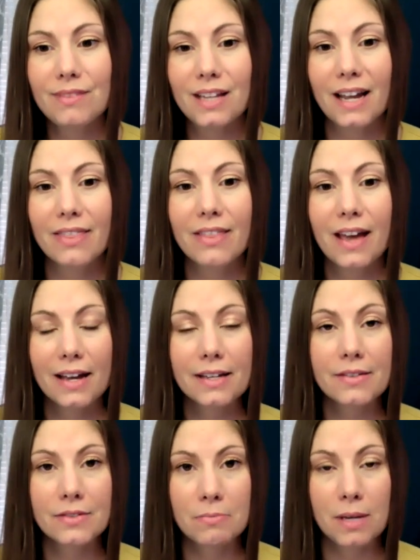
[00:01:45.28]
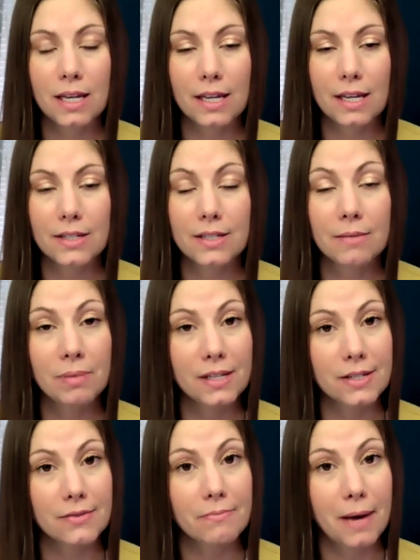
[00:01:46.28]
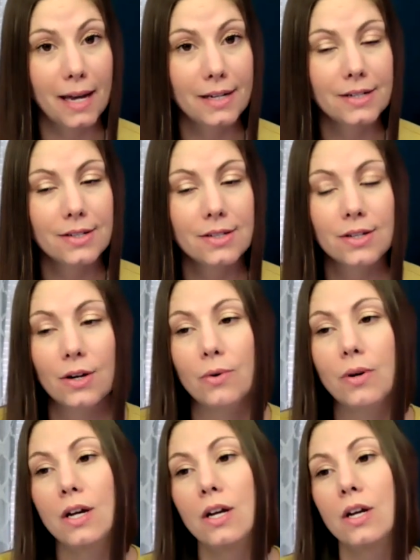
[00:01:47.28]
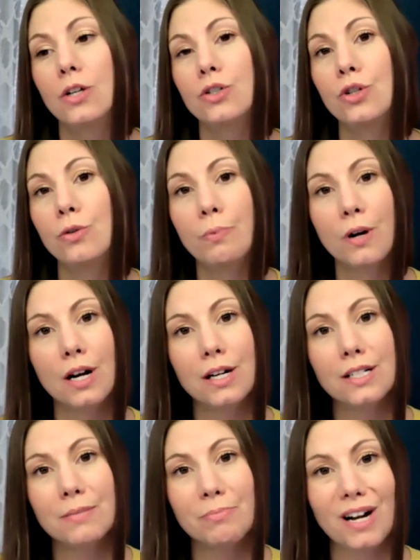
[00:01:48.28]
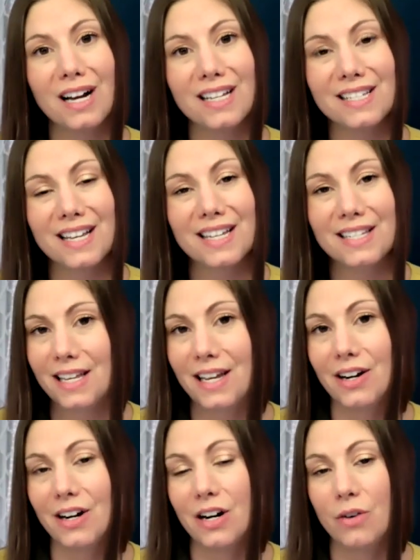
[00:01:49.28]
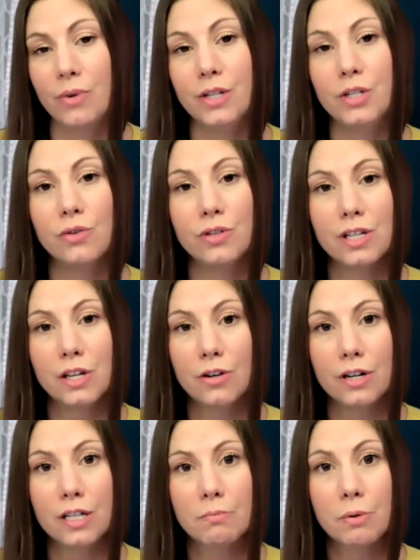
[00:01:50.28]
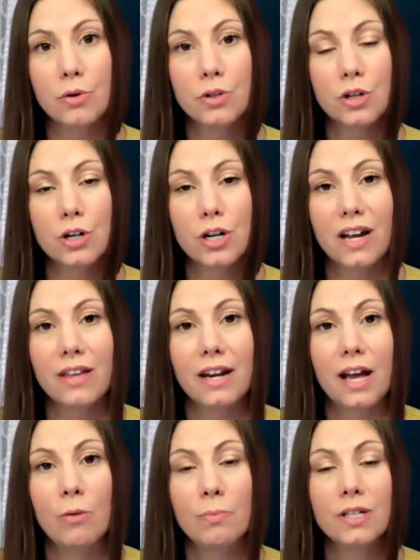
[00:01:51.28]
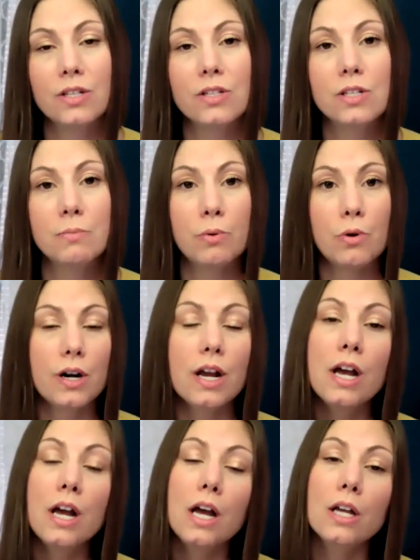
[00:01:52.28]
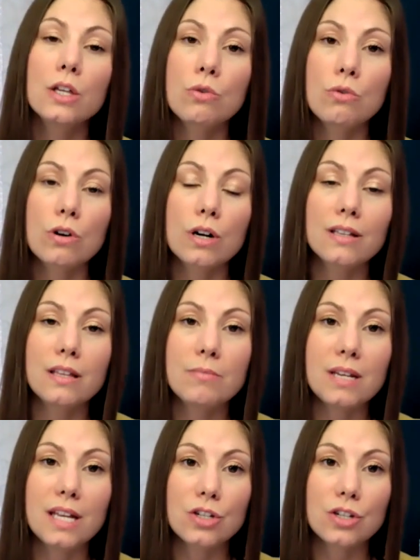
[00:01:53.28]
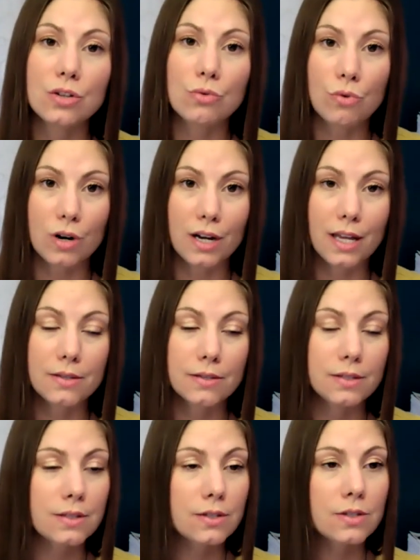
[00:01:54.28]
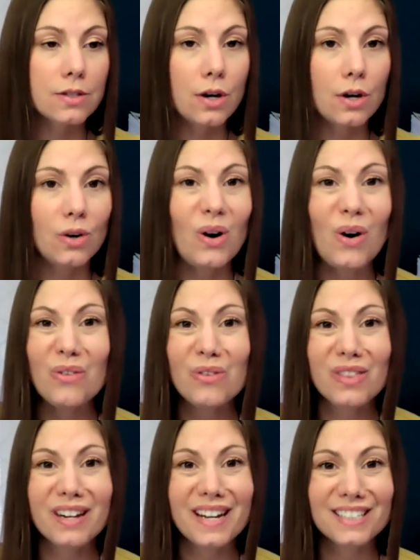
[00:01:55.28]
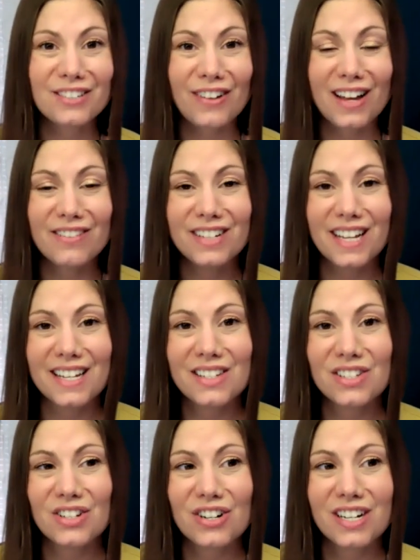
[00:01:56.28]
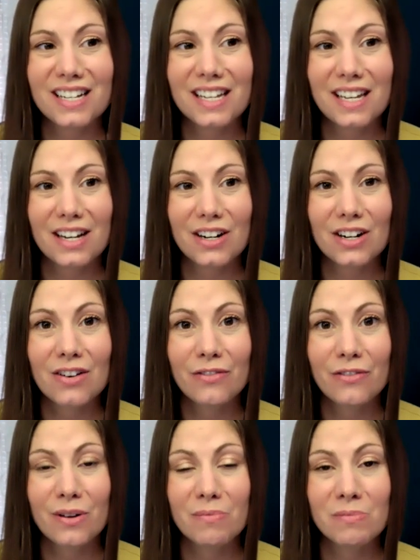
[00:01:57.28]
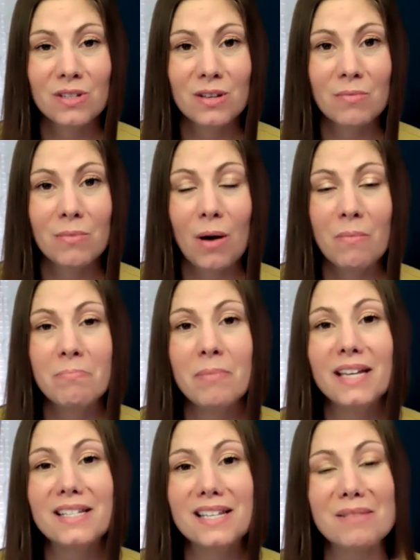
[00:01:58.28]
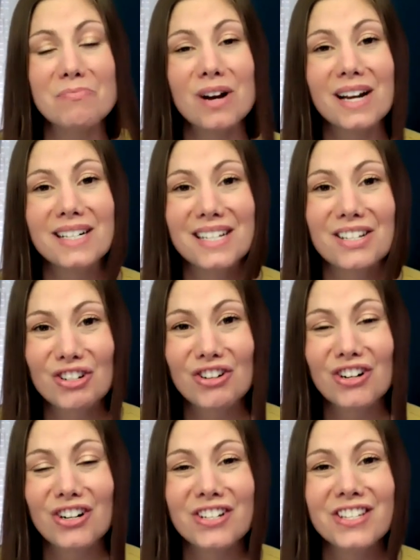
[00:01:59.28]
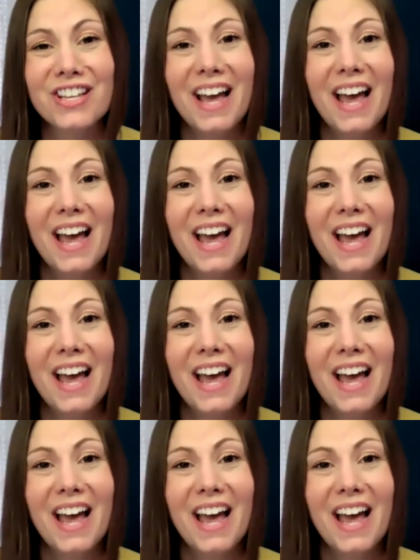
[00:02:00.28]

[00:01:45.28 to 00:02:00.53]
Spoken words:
and that gives me some peace of mind. So two-pronged process here, reducing your exposure and then helping to support your elimination organs. So over the next 5 days, you're going to hear from some amazing practitioners